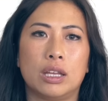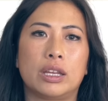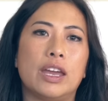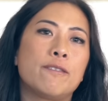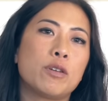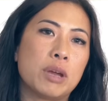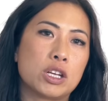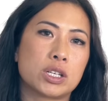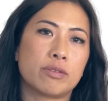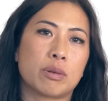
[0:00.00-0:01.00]
The
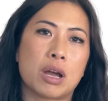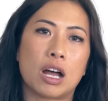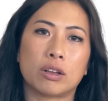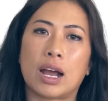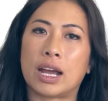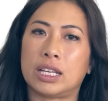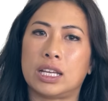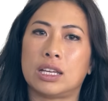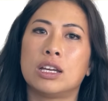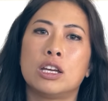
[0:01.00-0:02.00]
information from caller
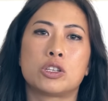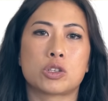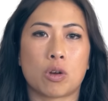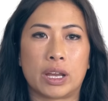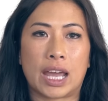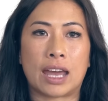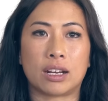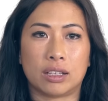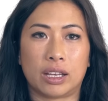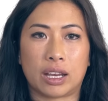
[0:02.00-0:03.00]
ID scoring
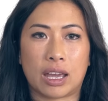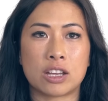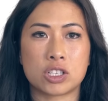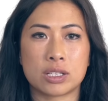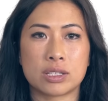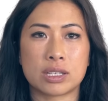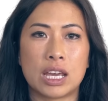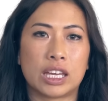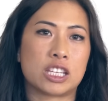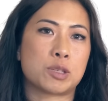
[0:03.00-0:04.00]
analytic engines
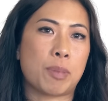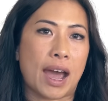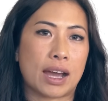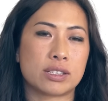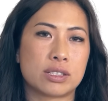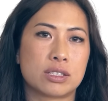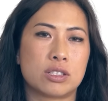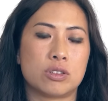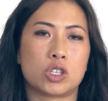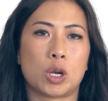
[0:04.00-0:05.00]
gets passed
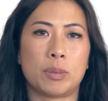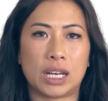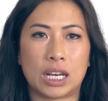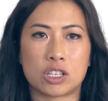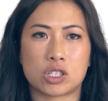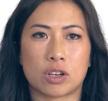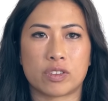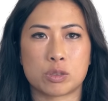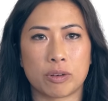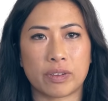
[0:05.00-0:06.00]
to terminating
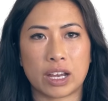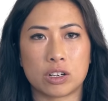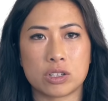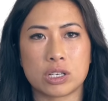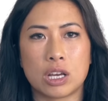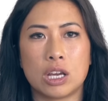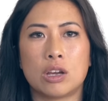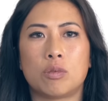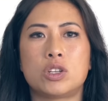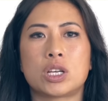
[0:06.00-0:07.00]
service providers,
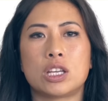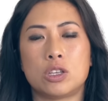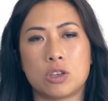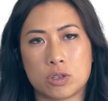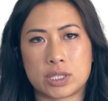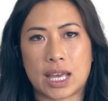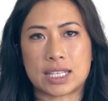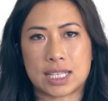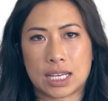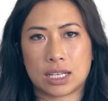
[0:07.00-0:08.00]
which can use
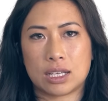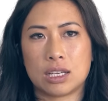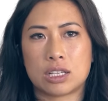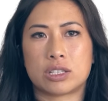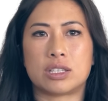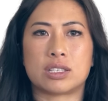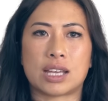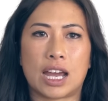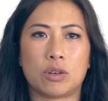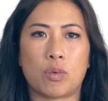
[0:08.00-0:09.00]
that data to
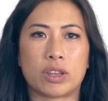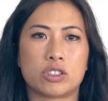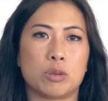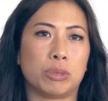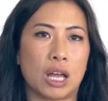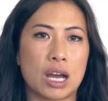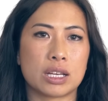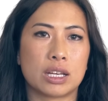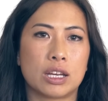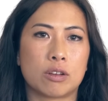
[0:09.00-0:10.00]
decide whether to block,
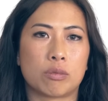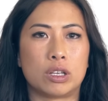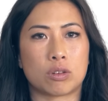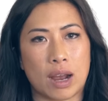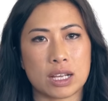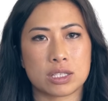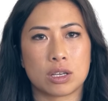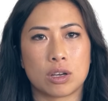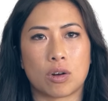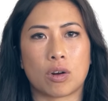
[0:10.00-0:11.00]
redirect,
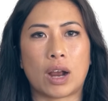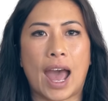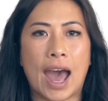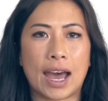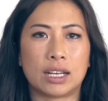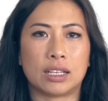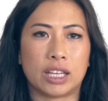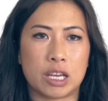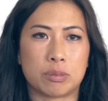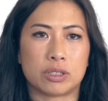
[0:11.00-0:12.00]
or add a
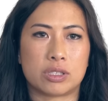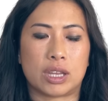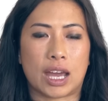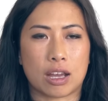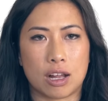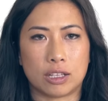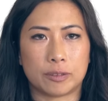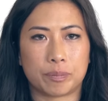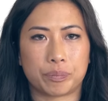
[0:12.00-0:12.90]
label to that call.